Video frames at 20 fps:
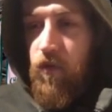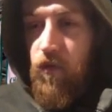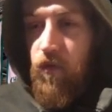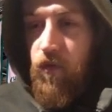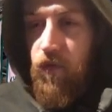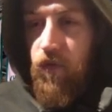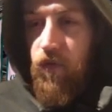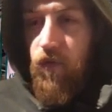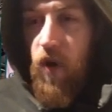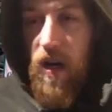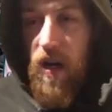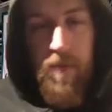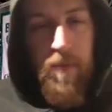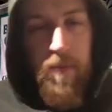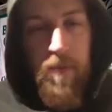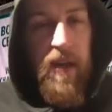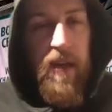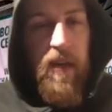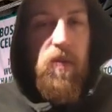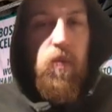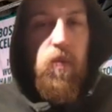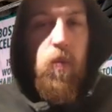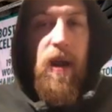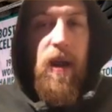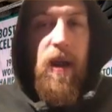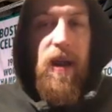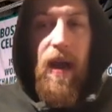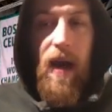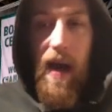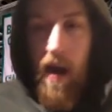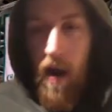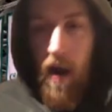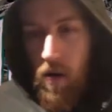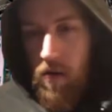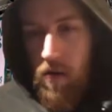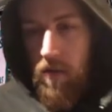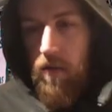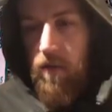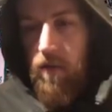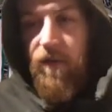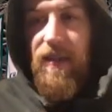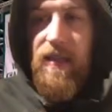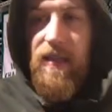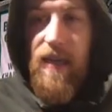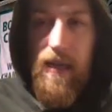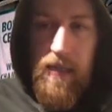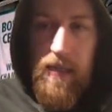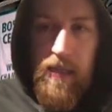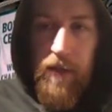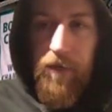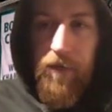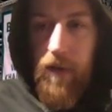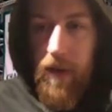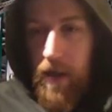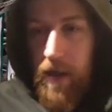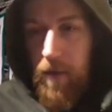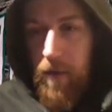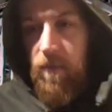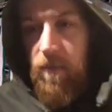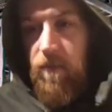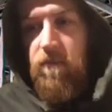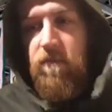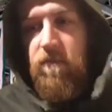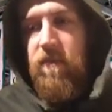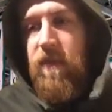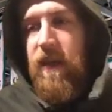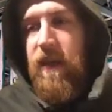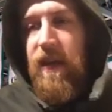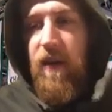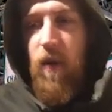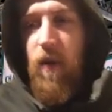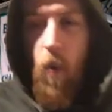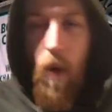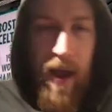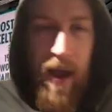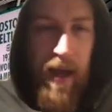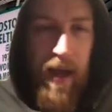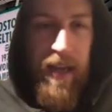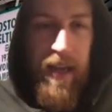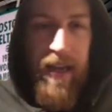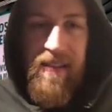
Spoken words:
Russ made his way out. Fantastic for him in a way,